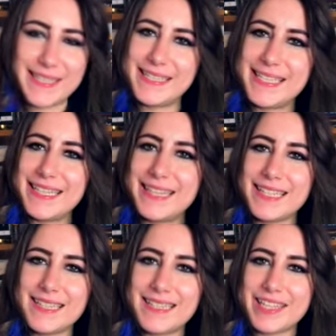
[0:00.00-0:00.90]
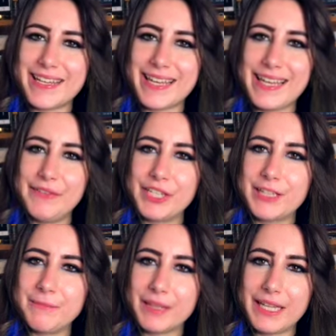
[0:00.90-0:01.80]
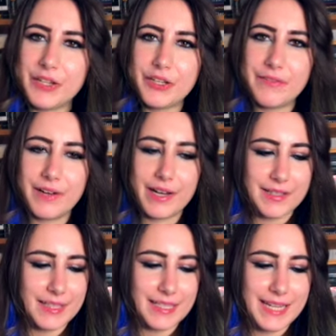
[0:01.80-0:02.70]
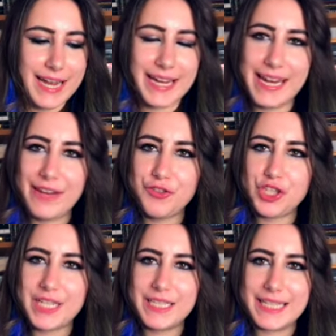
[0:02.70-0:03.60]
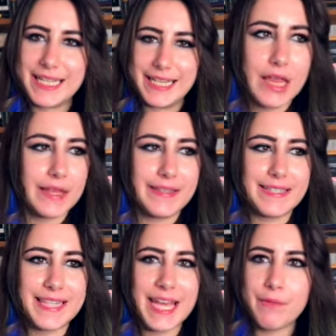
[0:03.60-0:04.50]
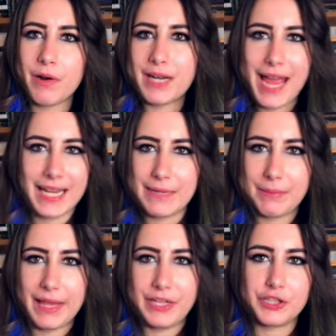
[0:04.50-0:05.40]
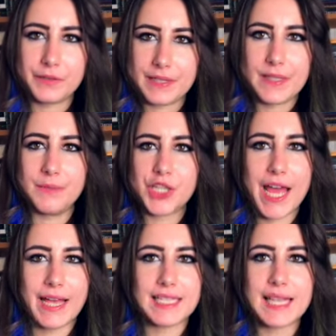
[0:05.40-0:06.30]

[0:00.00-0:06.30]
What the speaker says: Did this chick even complete university? And if she did they run any plagiarism checks?